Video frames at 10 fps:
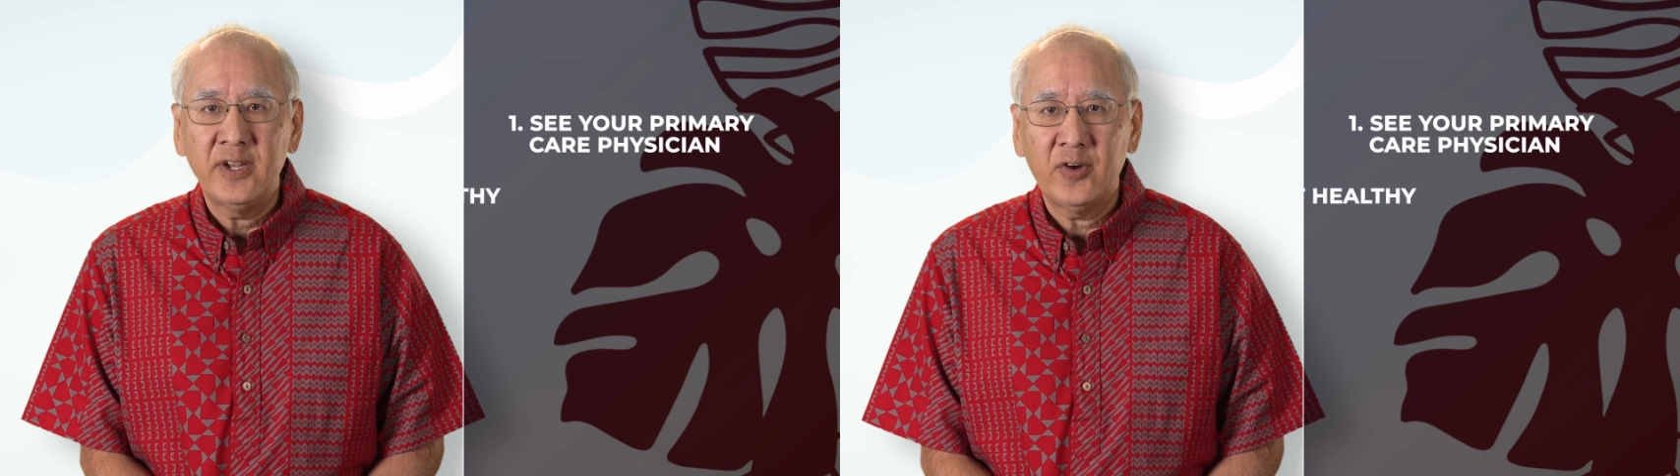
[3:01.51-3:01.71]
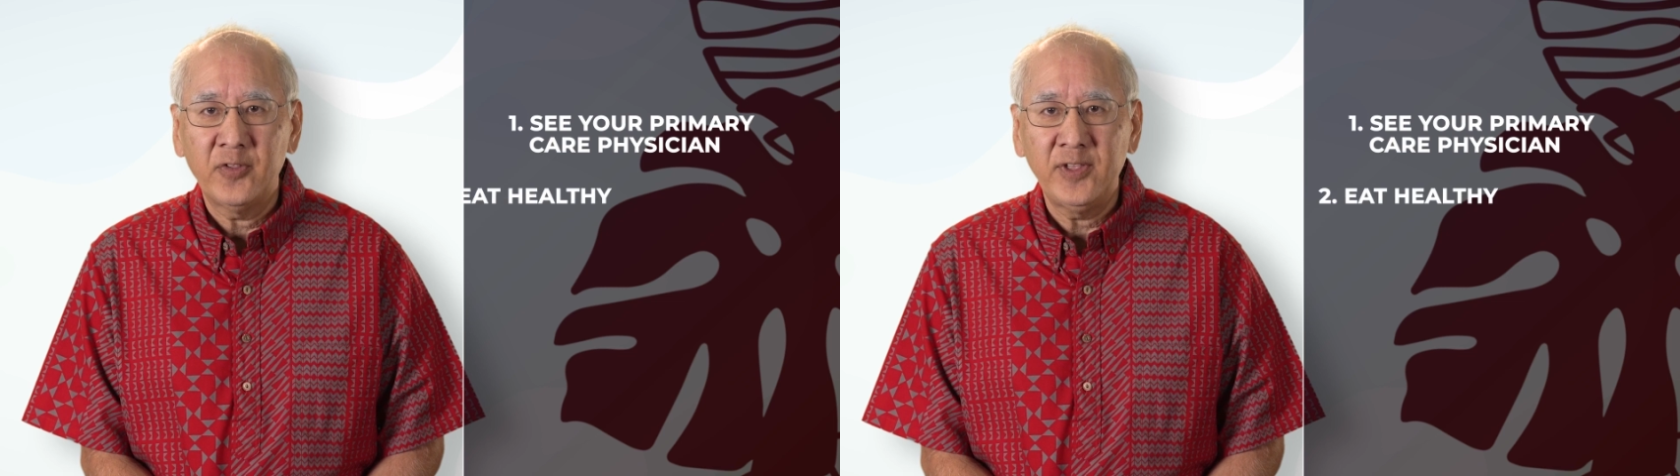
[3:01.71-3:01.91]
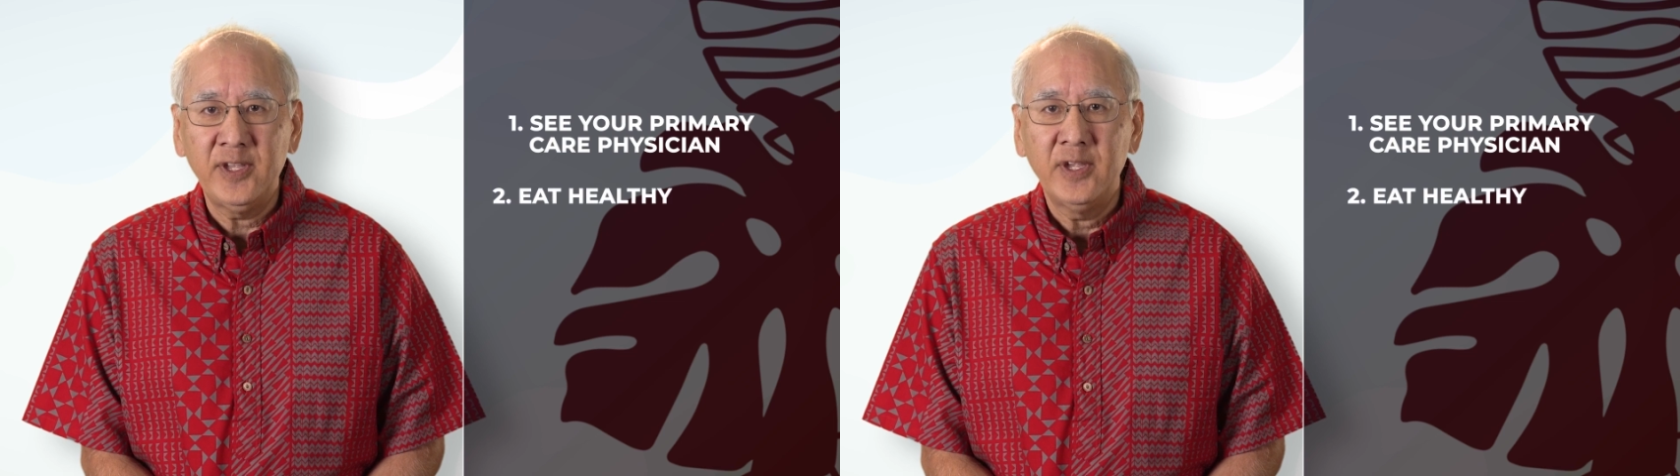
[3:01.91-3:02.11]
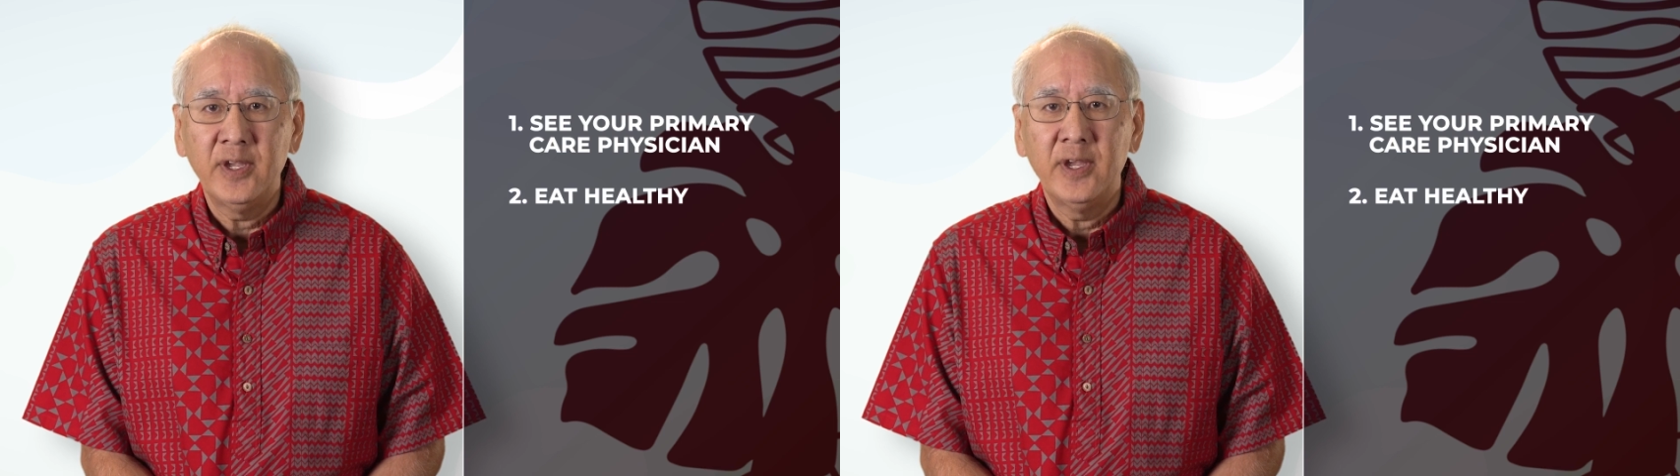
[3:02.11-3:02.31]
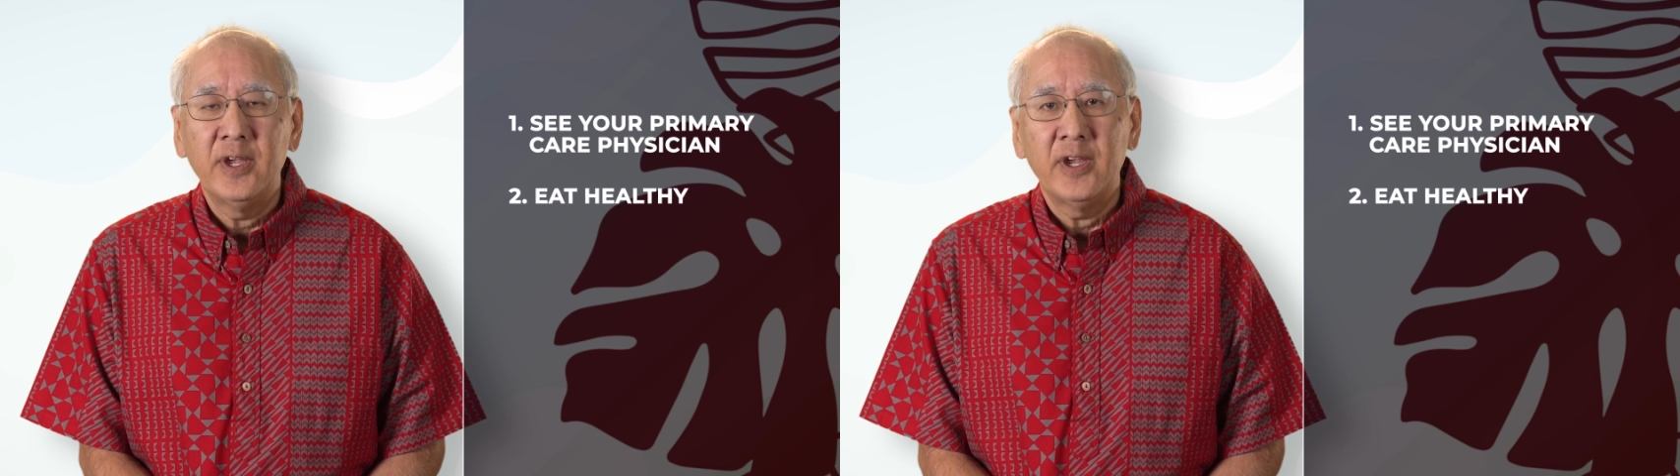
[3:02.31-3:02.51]
healthy,
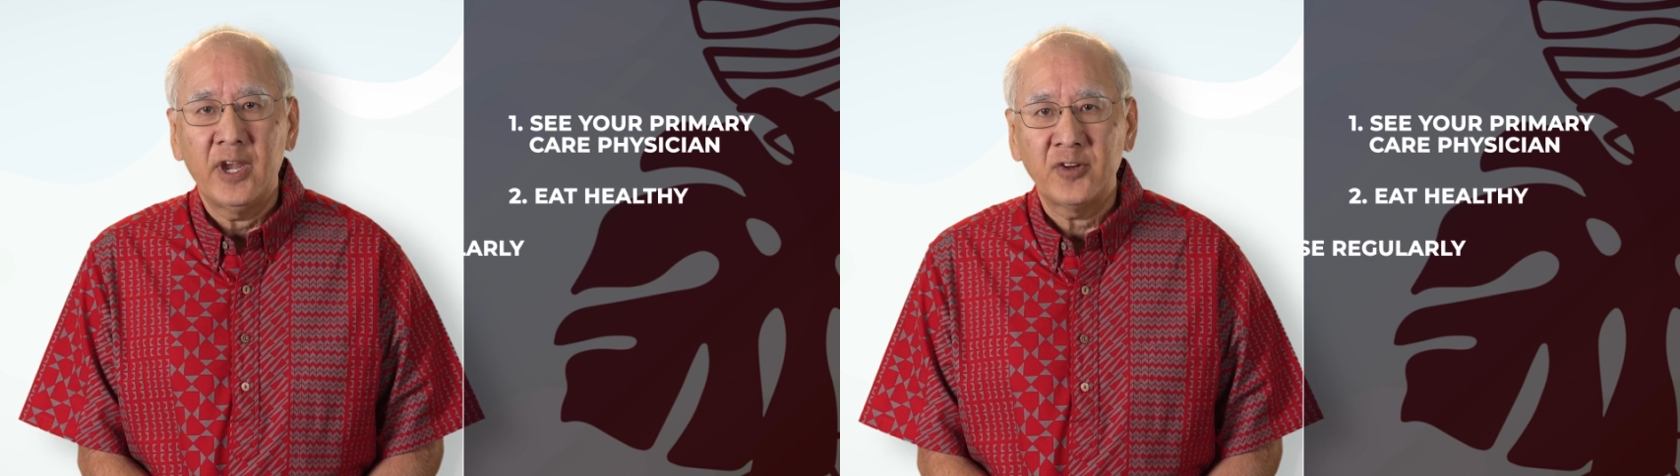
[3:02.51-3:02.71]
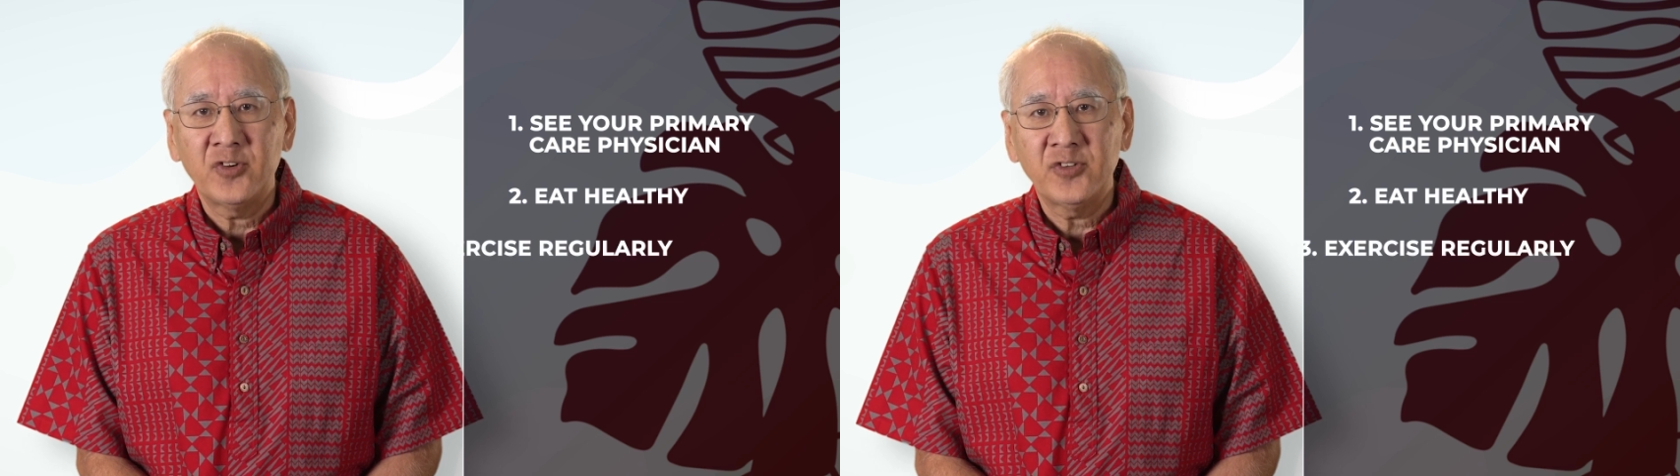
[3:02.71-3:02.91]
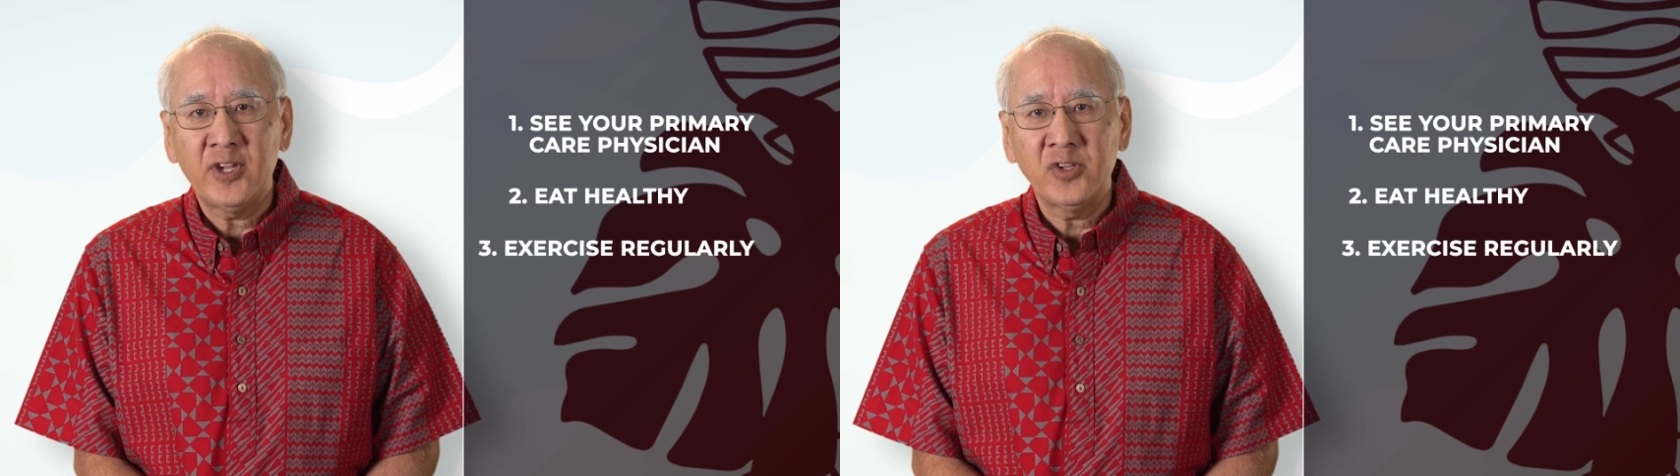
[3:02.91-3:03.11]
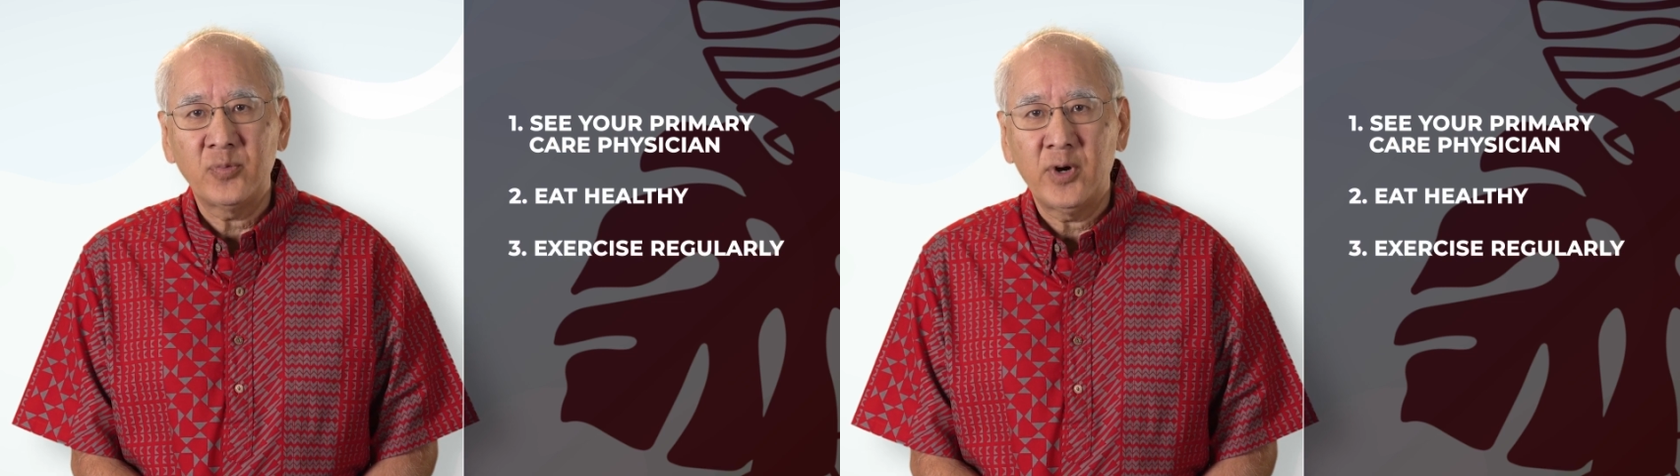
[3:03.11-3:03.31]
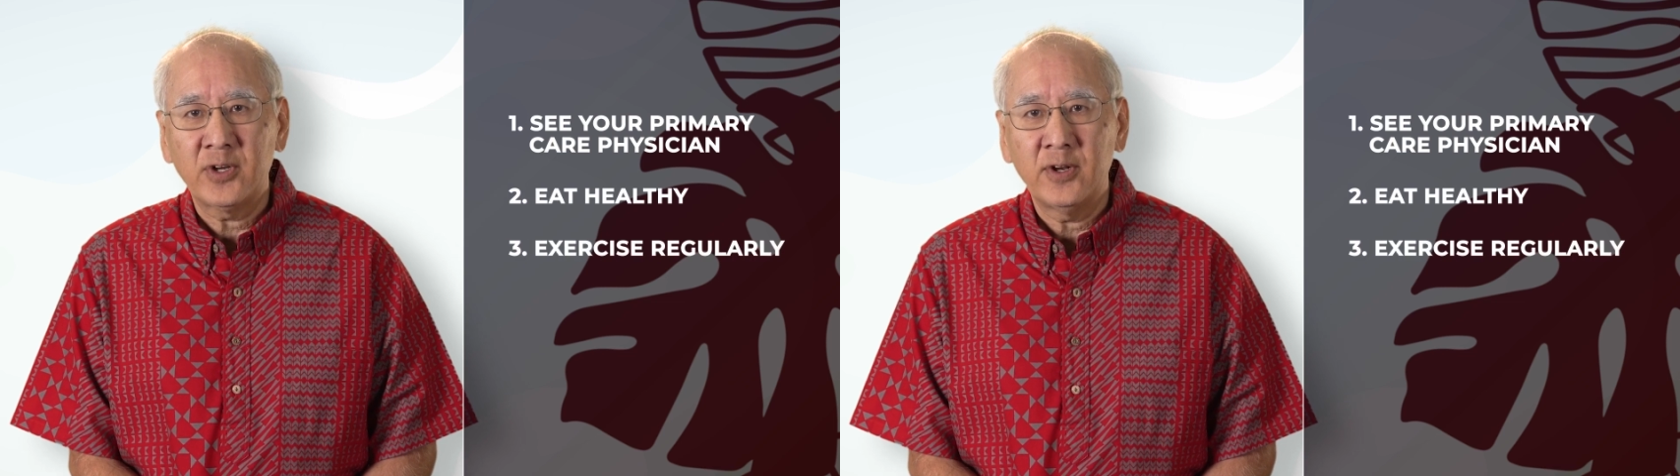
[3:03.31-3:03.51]
exercise
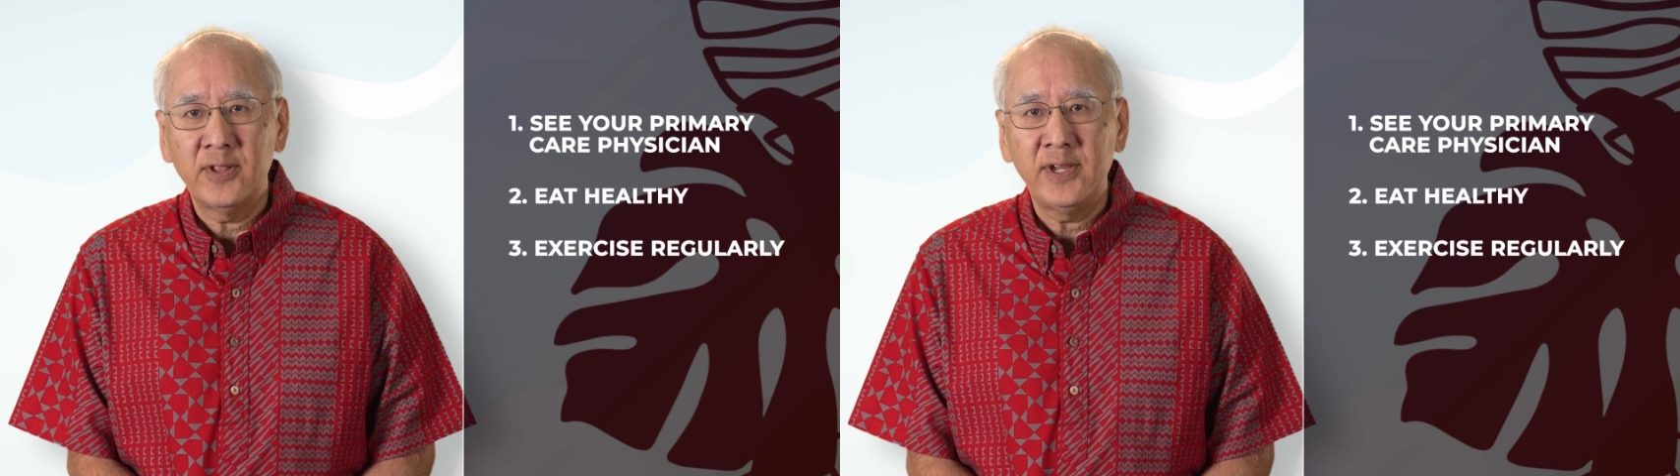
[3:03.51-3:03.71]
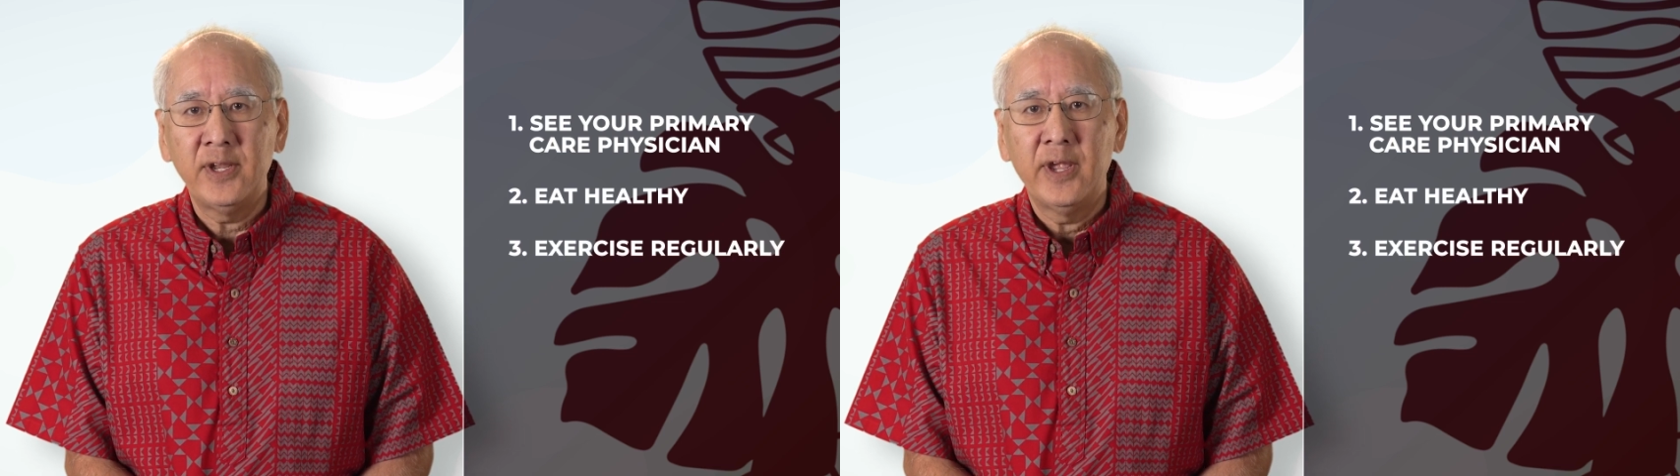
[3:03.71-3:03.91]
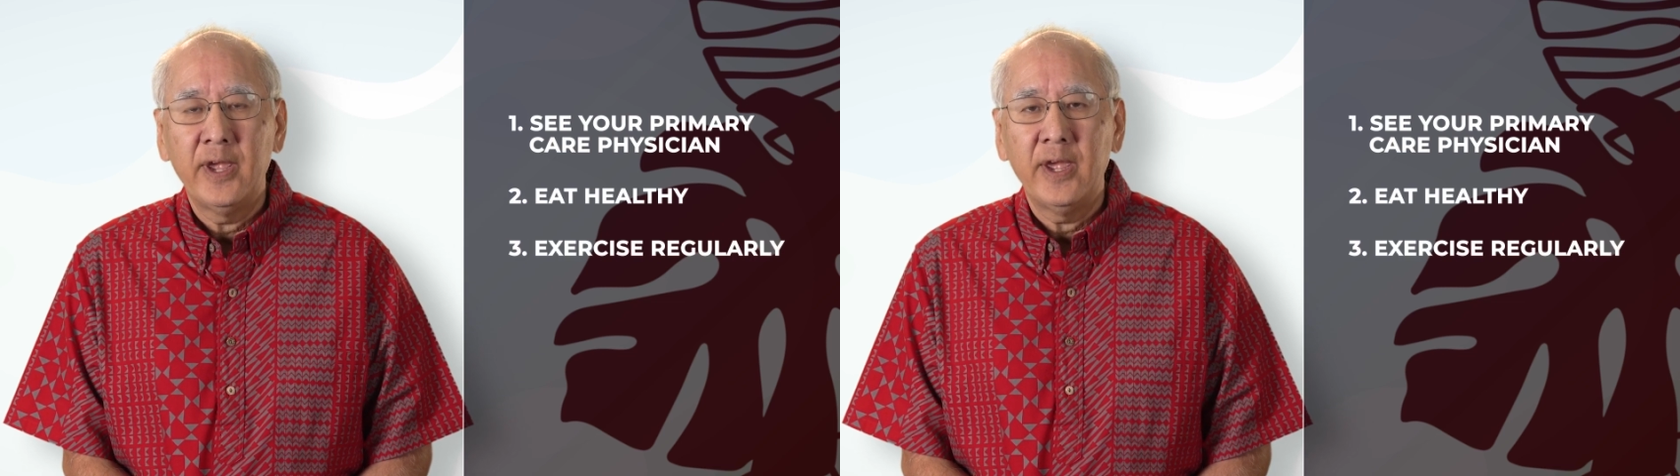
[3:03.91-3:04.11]
regularly,